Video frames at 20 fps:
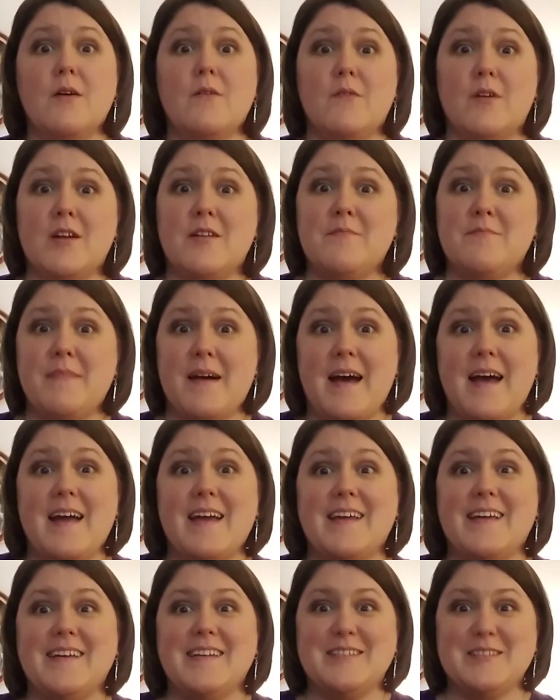one of
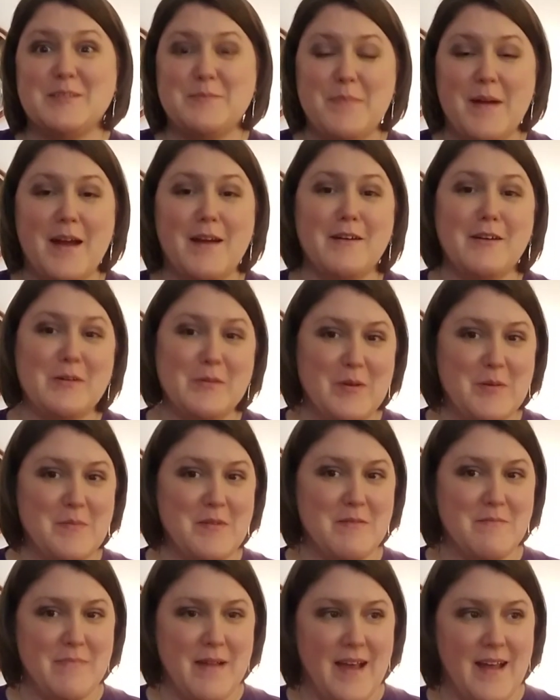my Inspiring
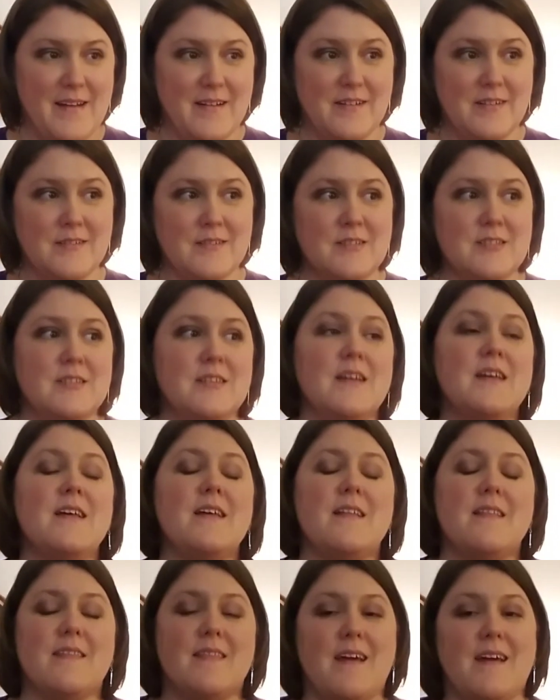Women patterns
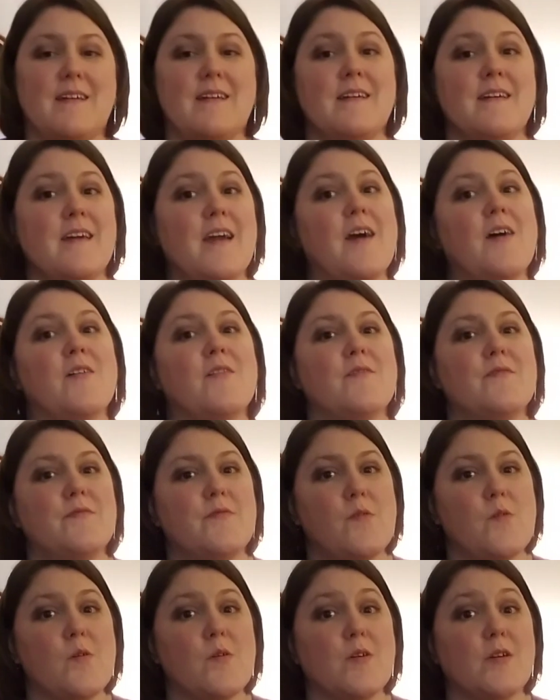that can count
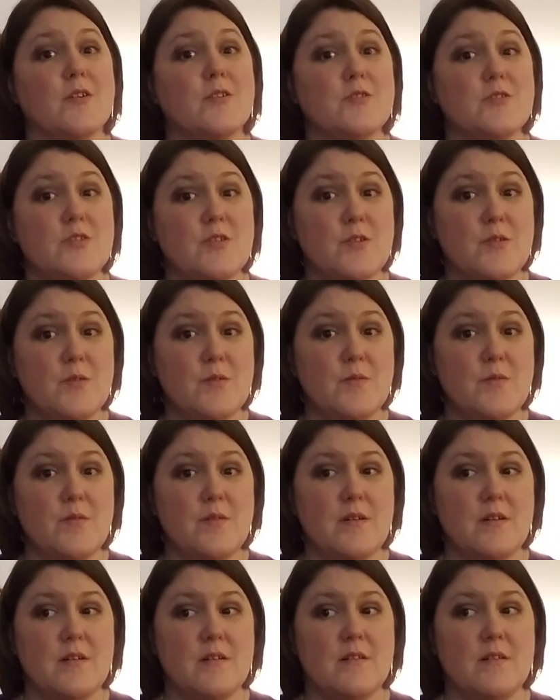for
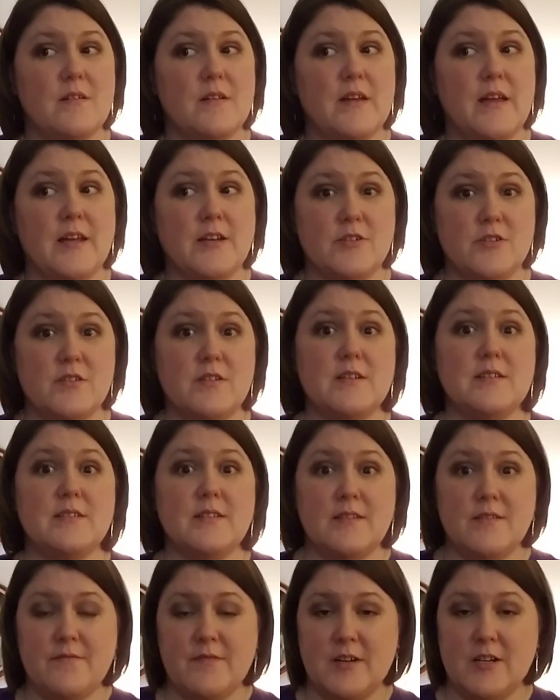2 entries
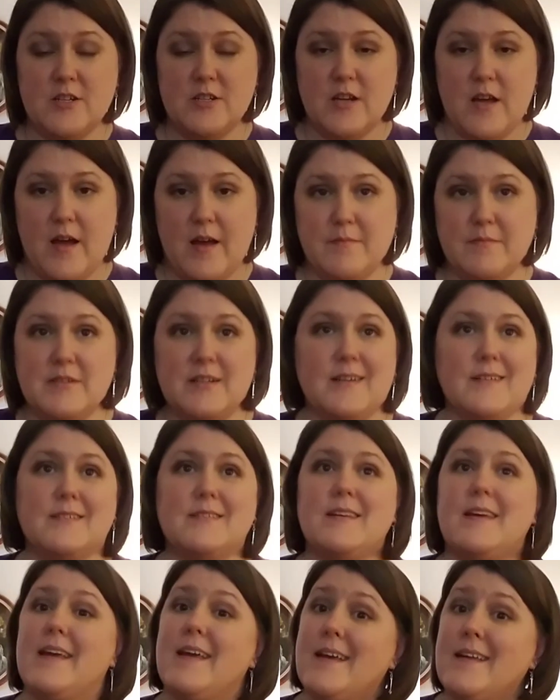in the finished object
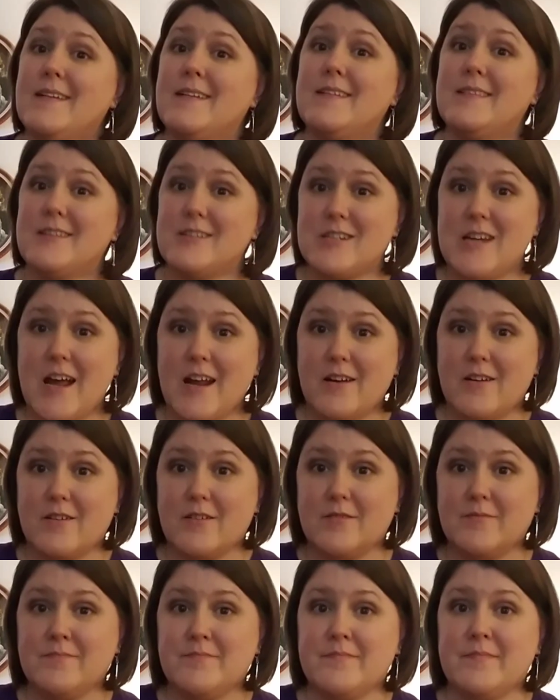and in the
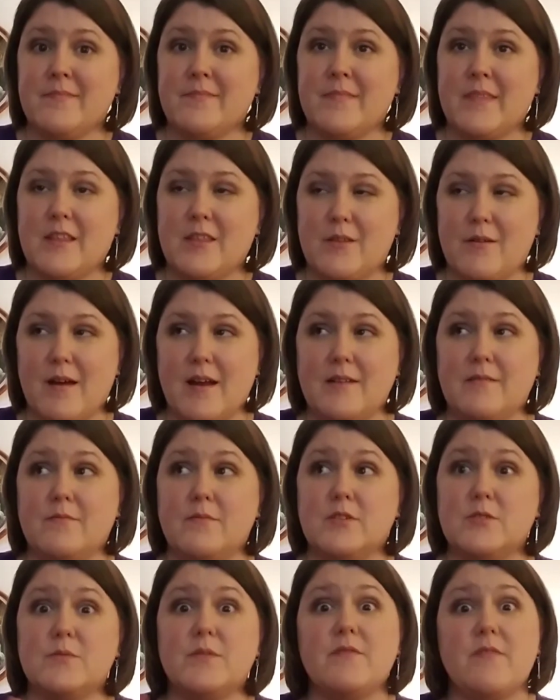chatter thread,
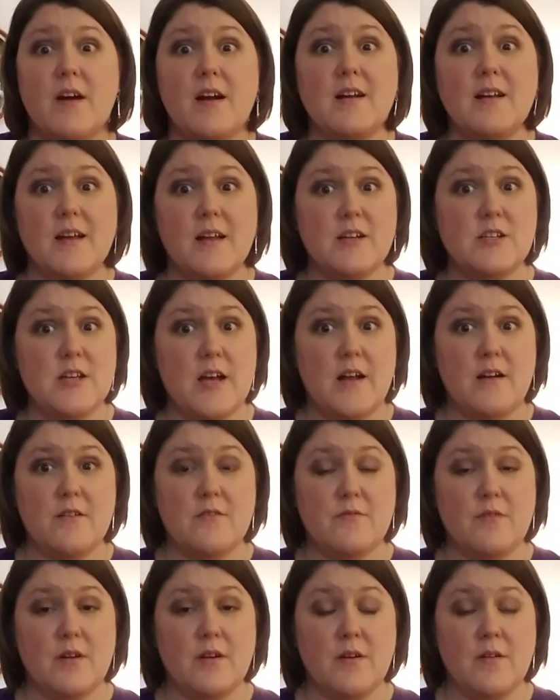which we've already got a chatter
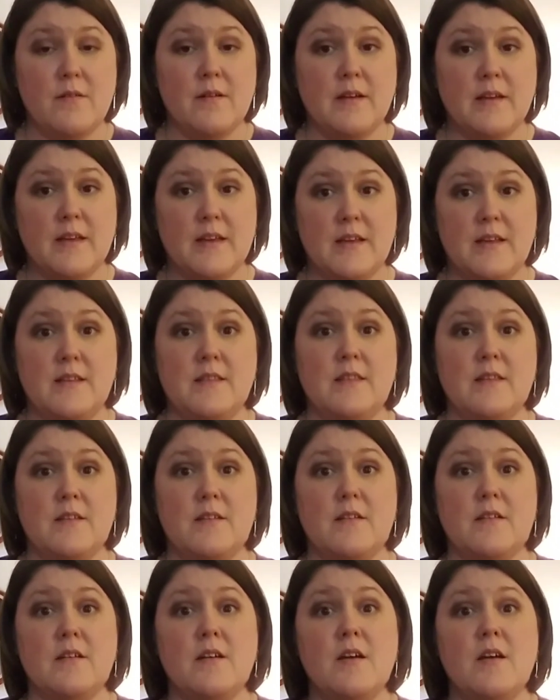thread going in
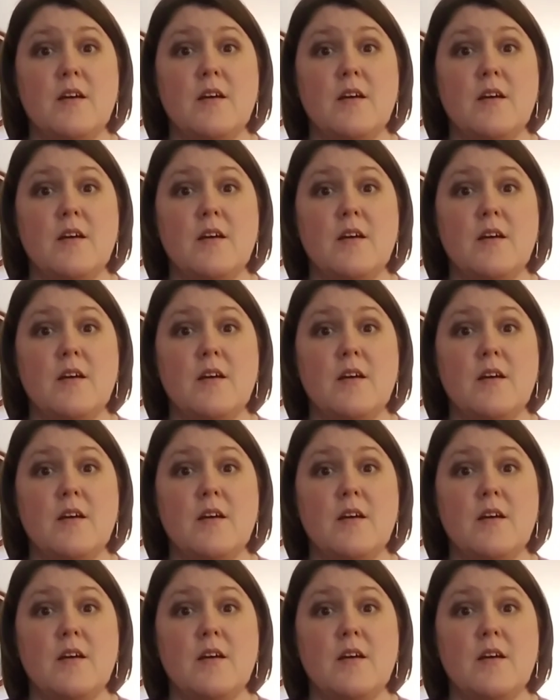the